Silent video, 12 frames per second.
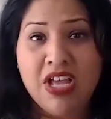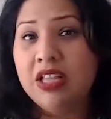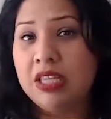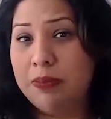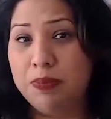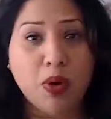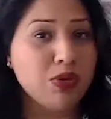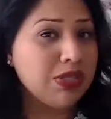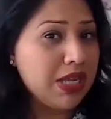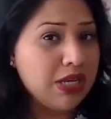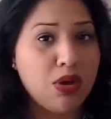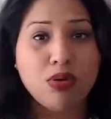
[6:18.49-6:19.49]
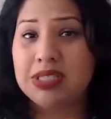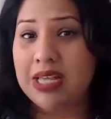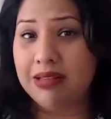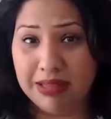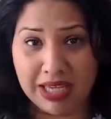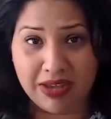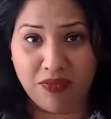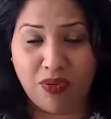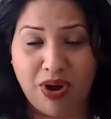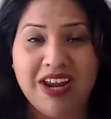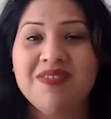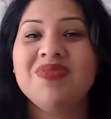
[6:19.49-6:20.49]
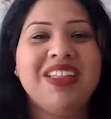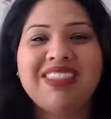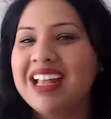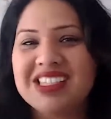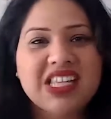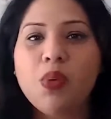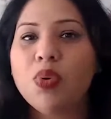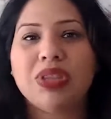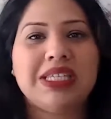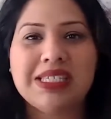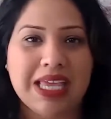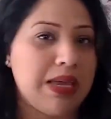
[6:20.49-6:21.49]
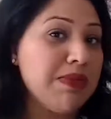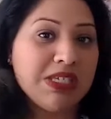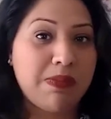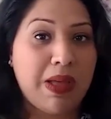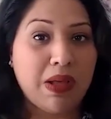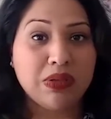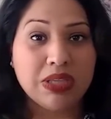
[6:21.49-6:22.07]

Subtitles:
They post, they ghost, they leave, right? That's not what this game is about.